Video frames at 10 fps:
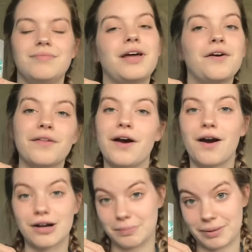there they
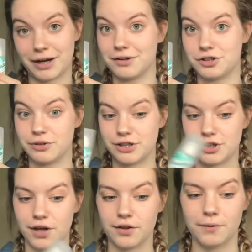are compared to
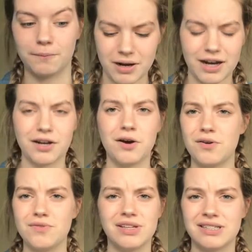each other. But I
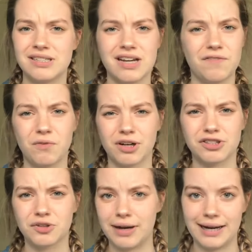know this stuff
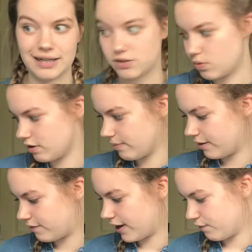works great. It's one of
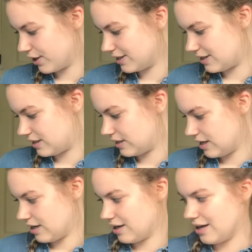my favorites.
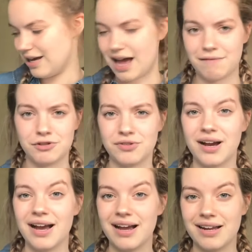I've
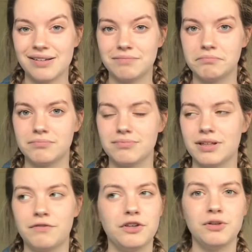tried
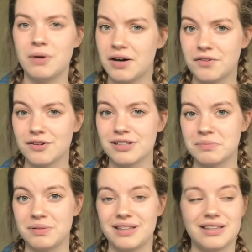a few others,
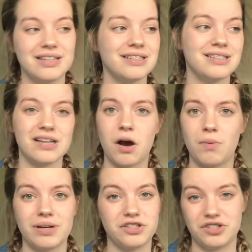but this
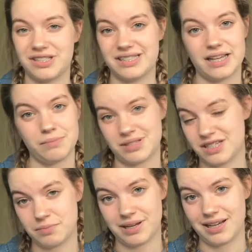always just seems
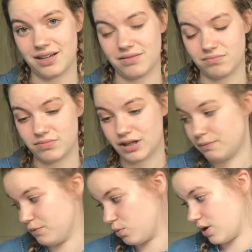to be
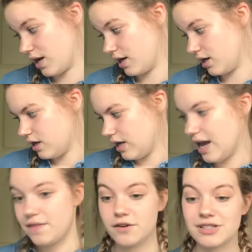number one.
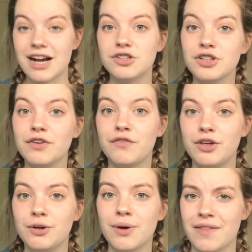And there's actually a
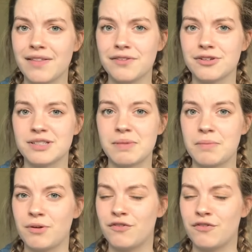few, I think there's maybe